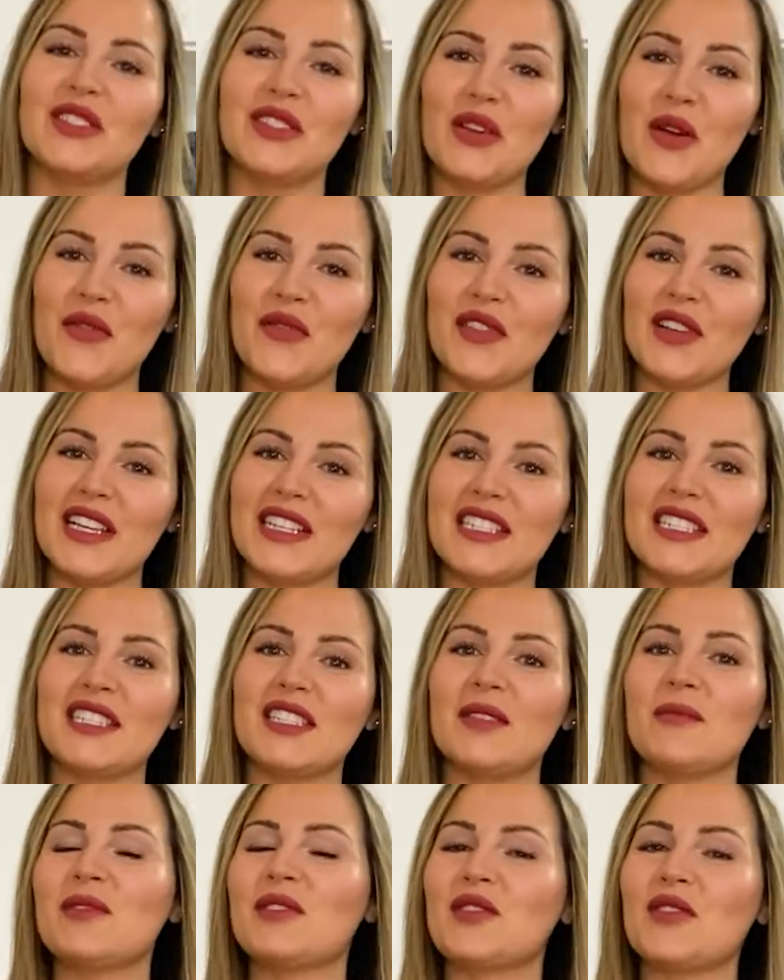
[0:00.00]
Don't forget to
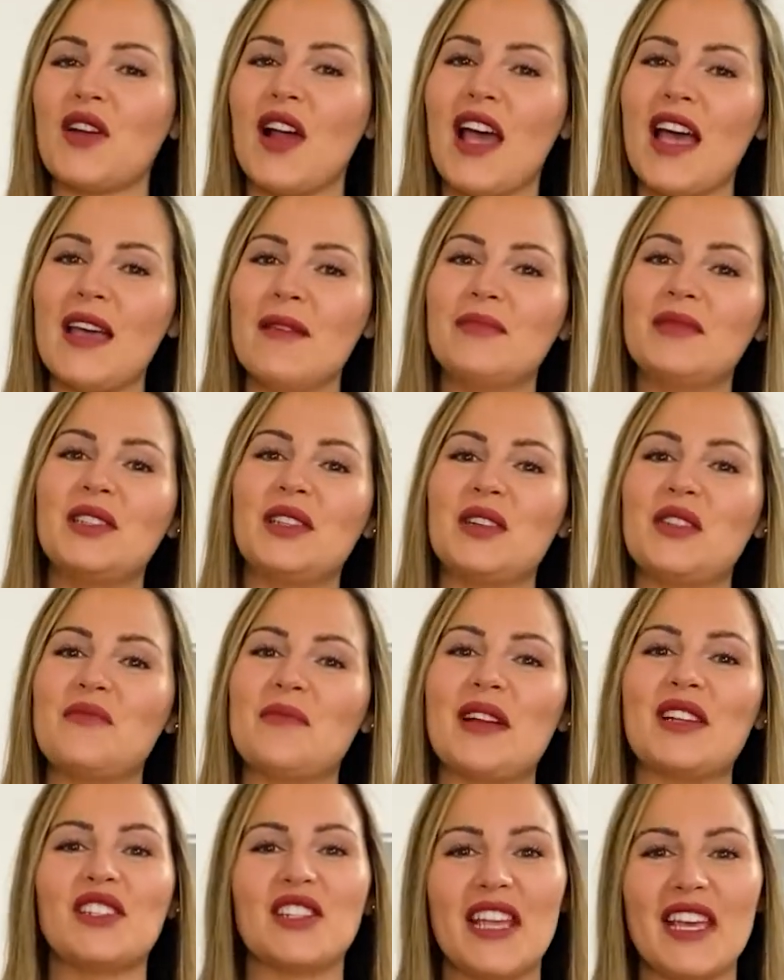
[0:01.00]
subscribe to
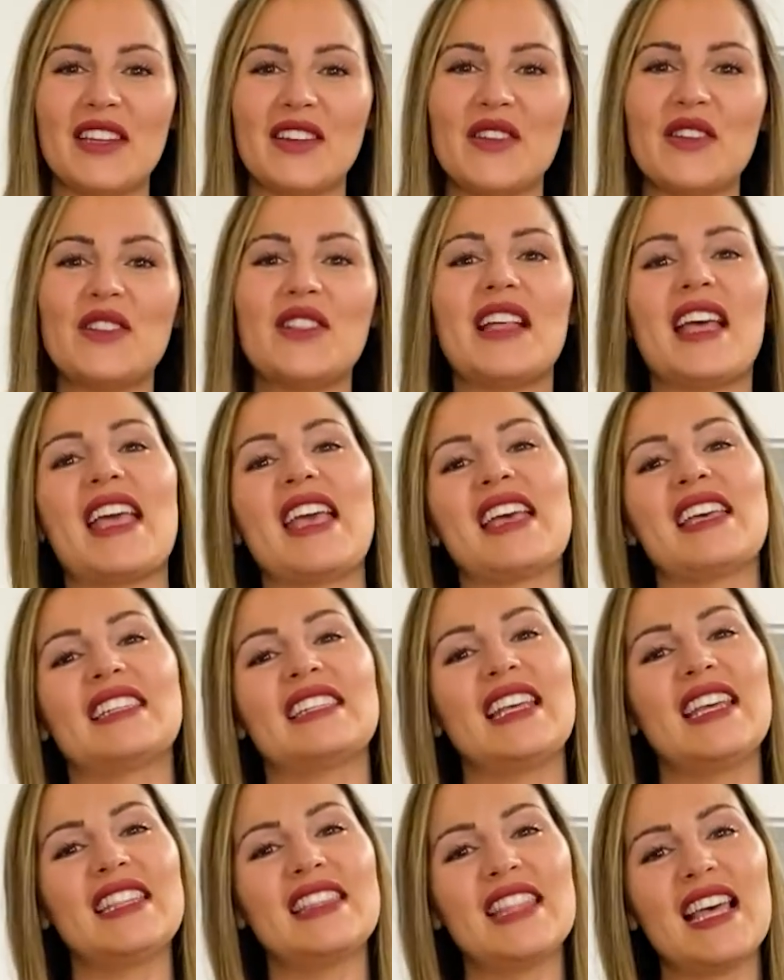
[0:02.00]
my channel and
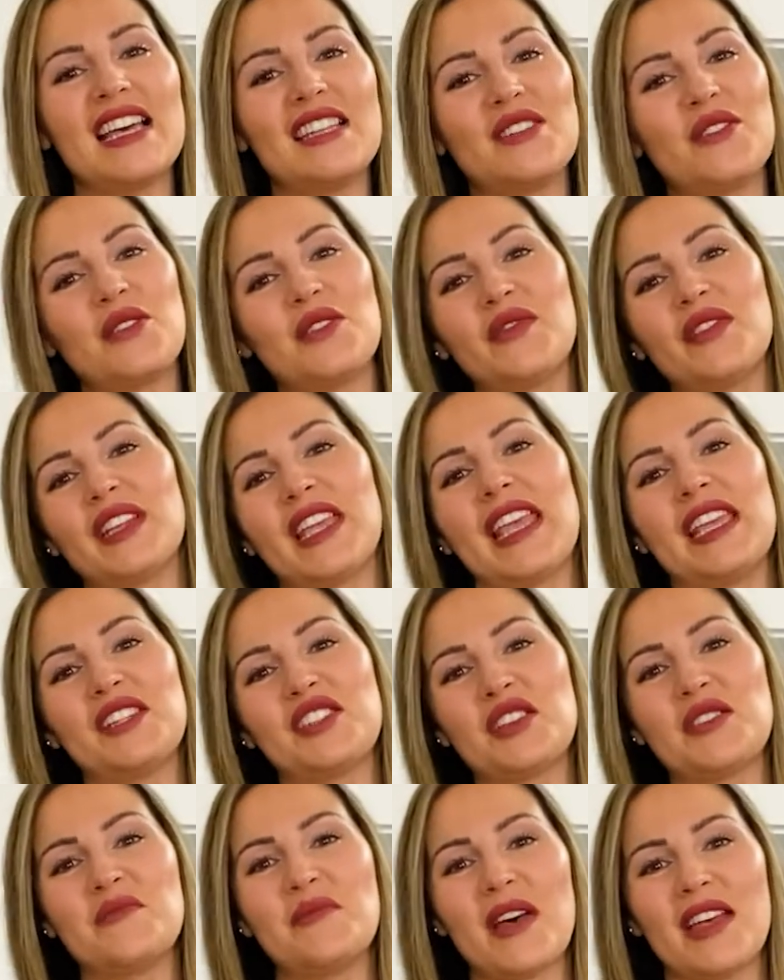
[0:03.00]
hit that
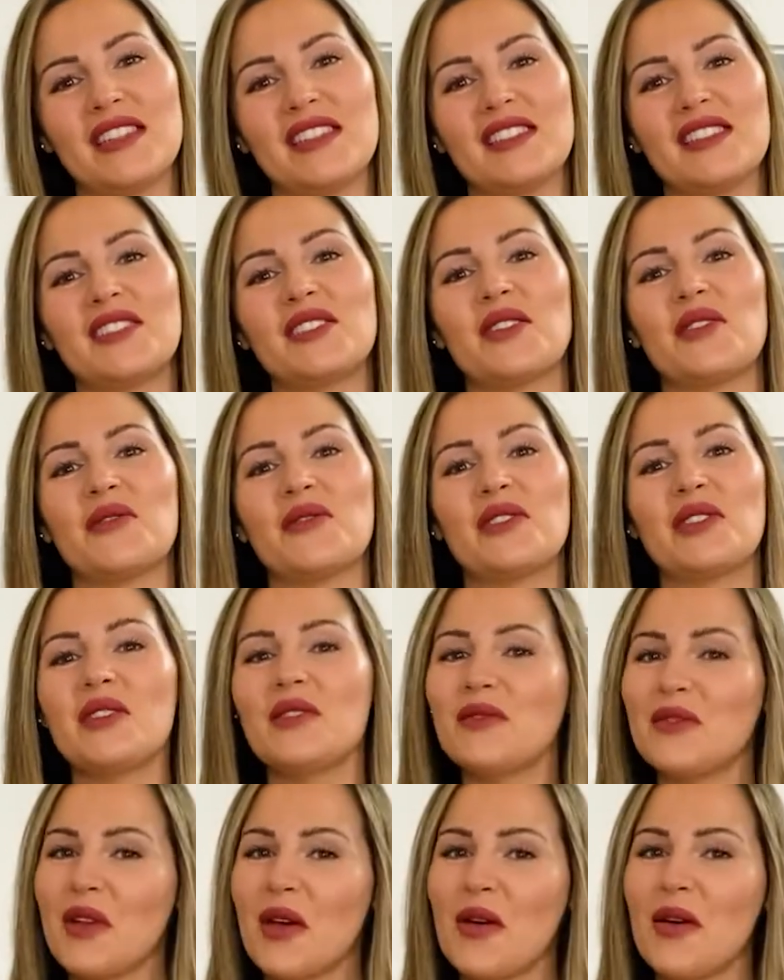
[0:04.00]
notification button so you
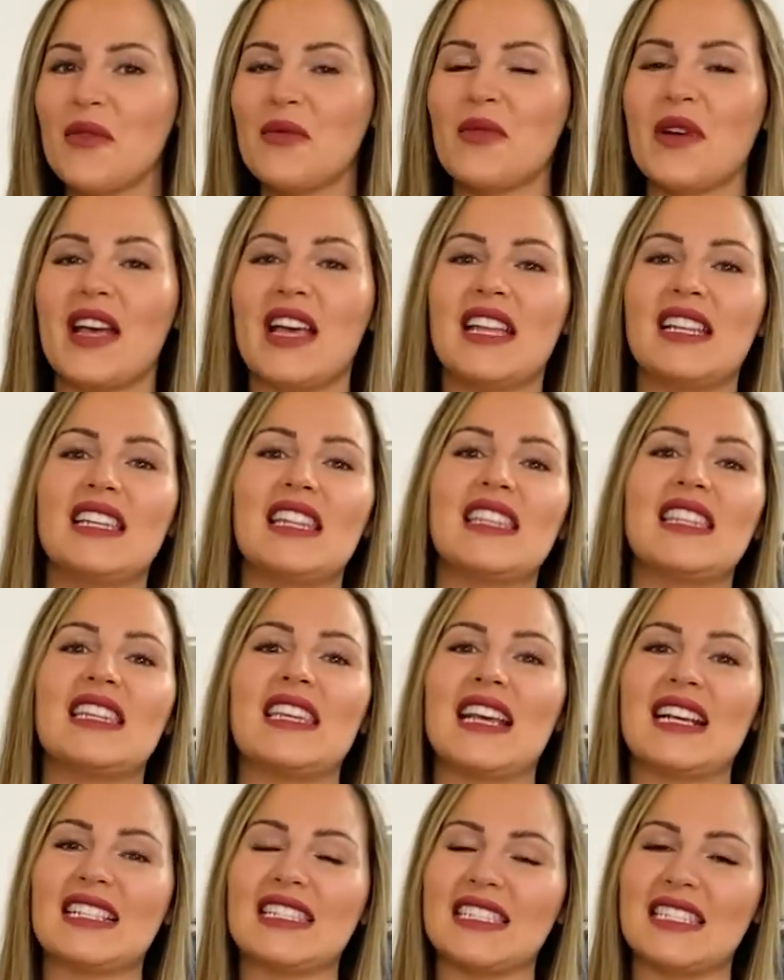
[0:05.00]
know when the
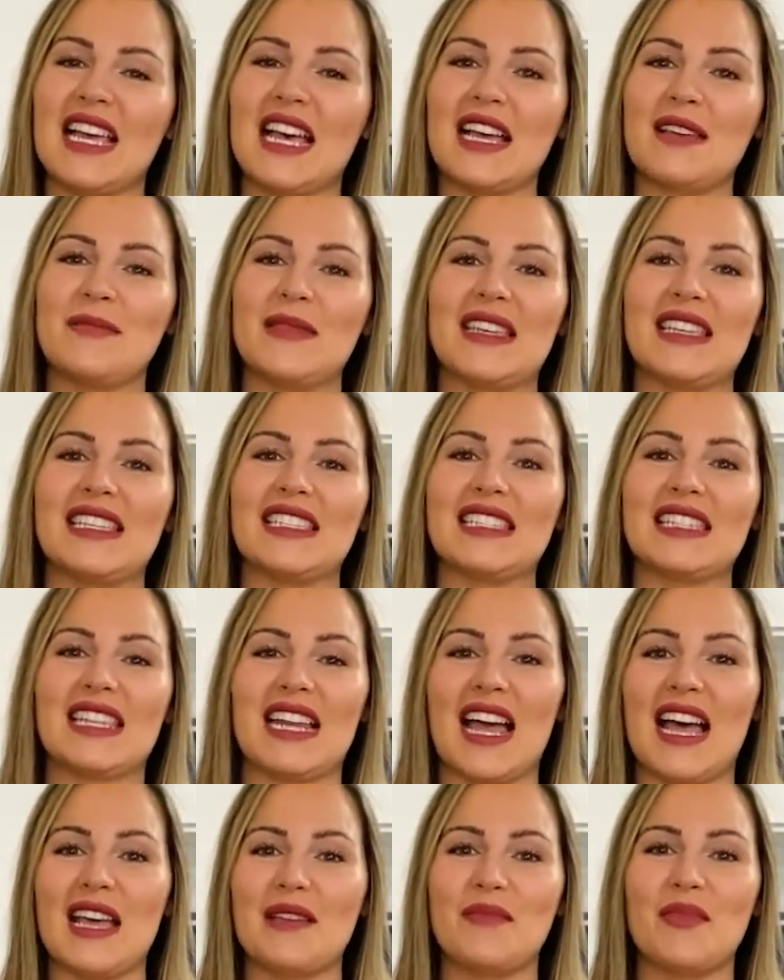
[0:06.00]
next time is that
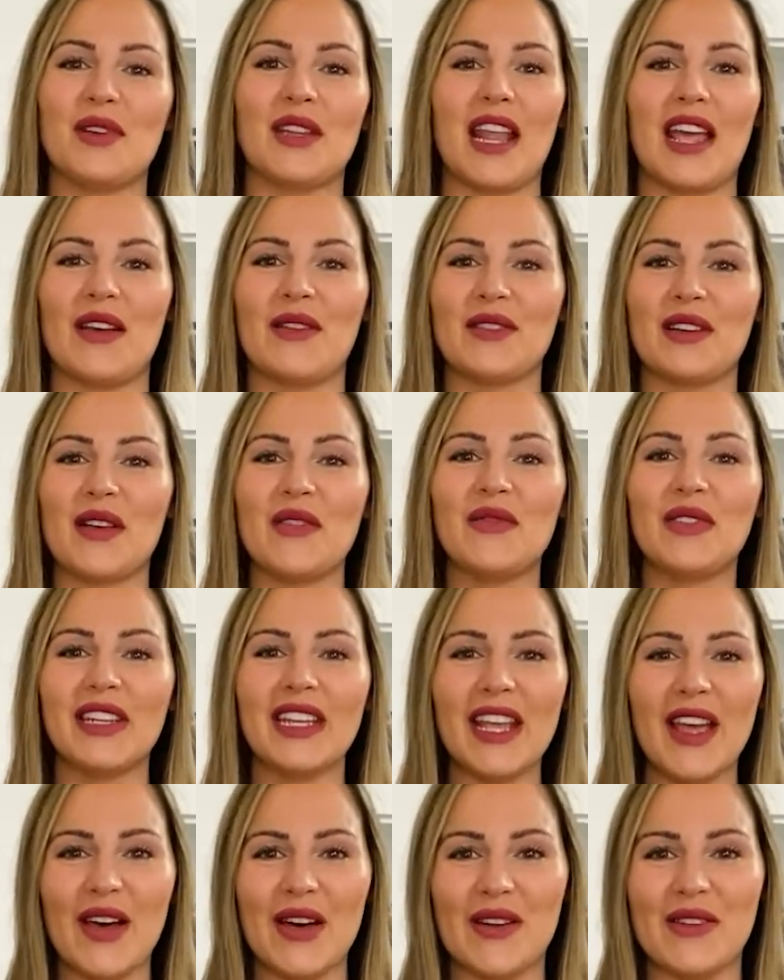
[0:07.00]
I put out a
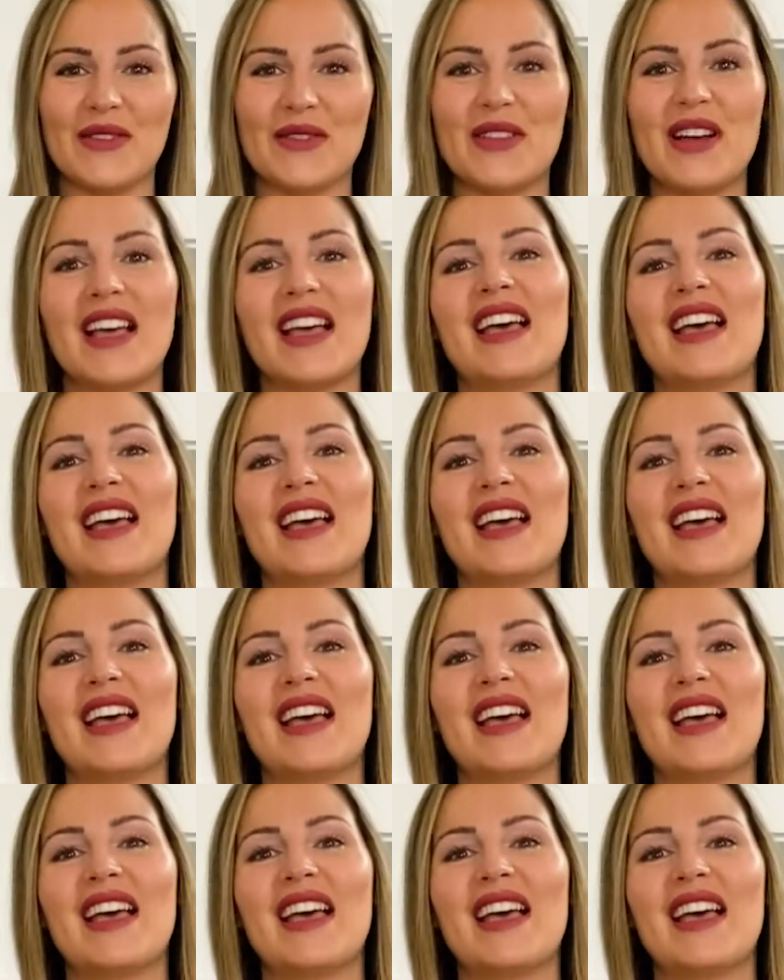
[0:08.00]
video.